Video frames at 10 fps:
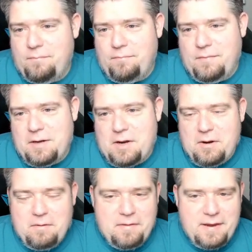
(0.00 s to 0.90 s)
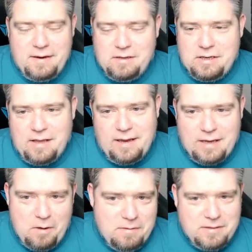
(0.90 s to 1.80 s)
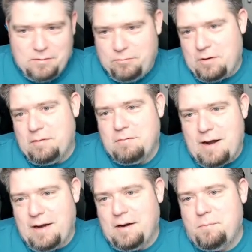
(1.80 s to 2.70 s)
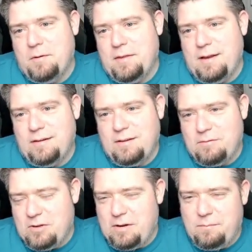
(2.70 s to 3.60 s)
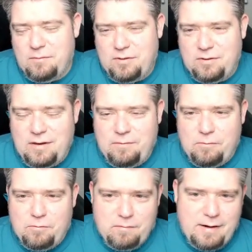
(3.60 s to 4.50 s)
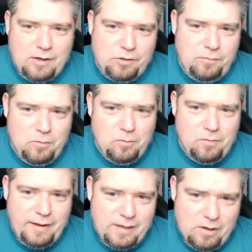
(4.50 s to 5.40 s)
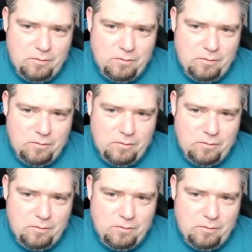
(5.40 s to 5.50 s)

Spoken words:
you know, and they go into the front rank, but then sometimes if the front rank's full, they go